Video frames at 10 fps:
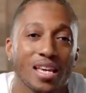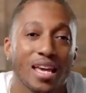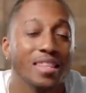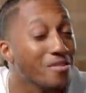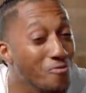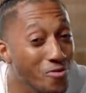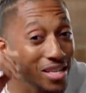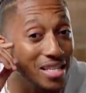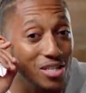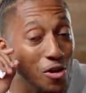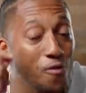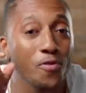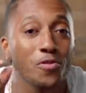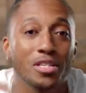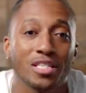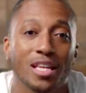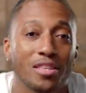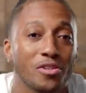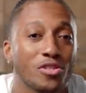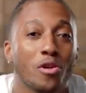And they're really so foolish that
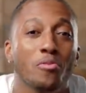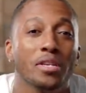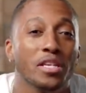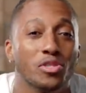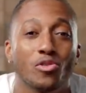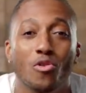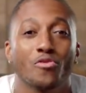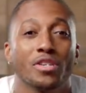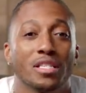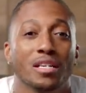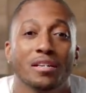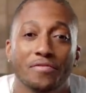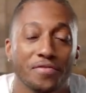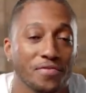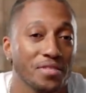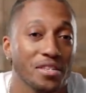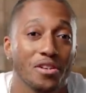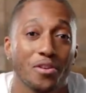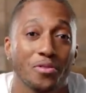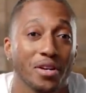there's so many stories of, you
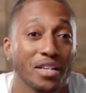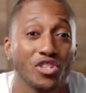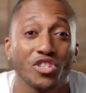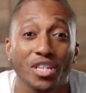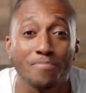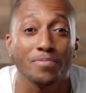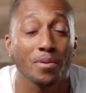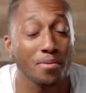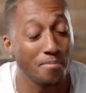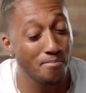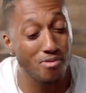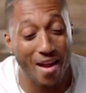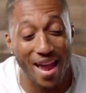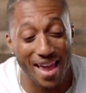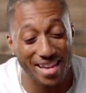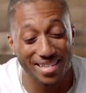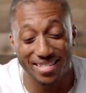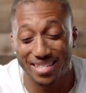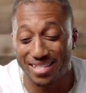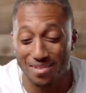know, a sheep
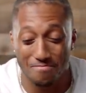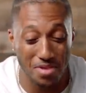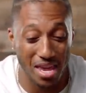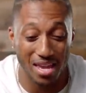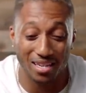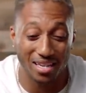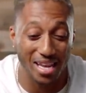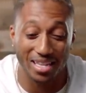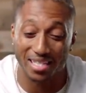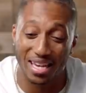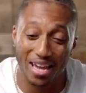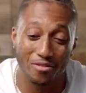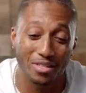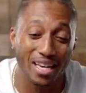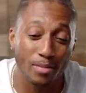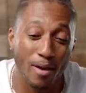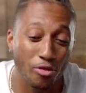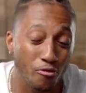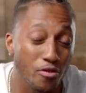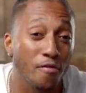brains being linked together. It takes
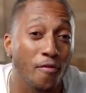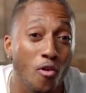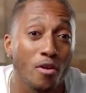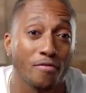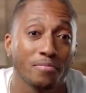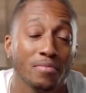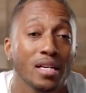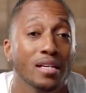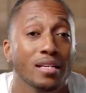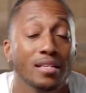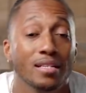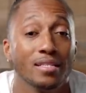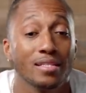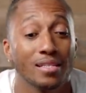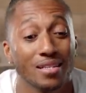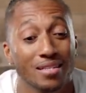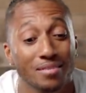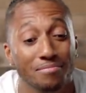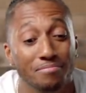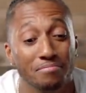about three or four of them
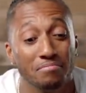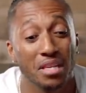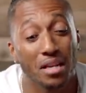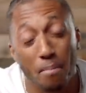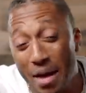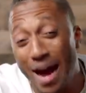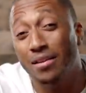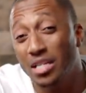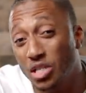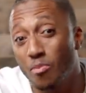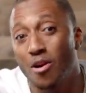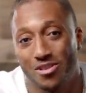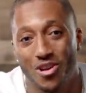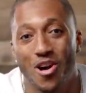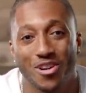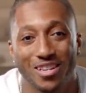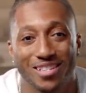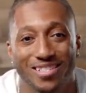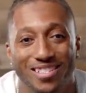to get a mildly smart dog.